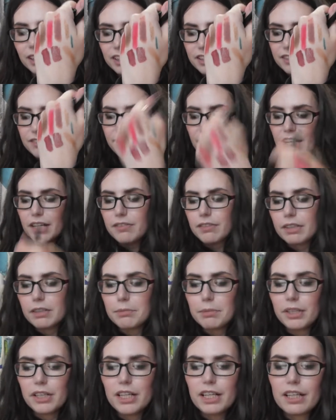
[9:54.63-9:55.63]
It's very, very
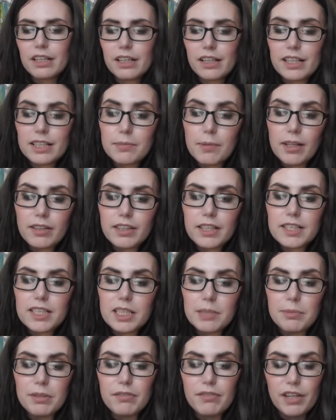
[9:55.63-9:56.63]
pretty. Expect this
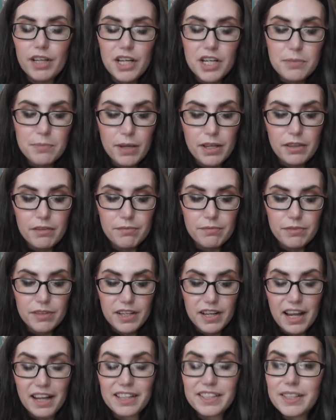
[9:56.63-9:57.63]
to be finished by the
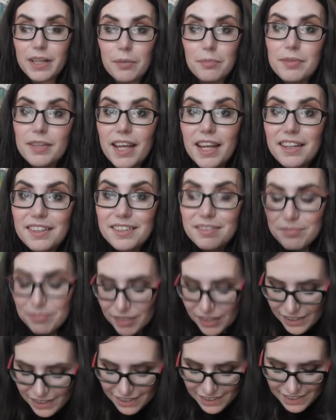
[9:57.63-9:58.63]
next update.
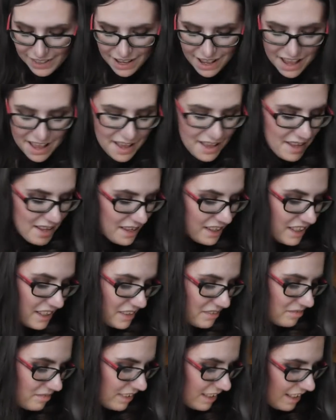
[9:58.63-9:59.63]

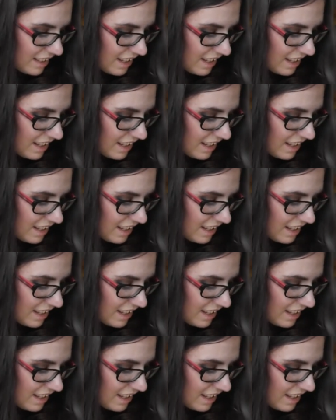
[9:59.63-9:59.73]
Um,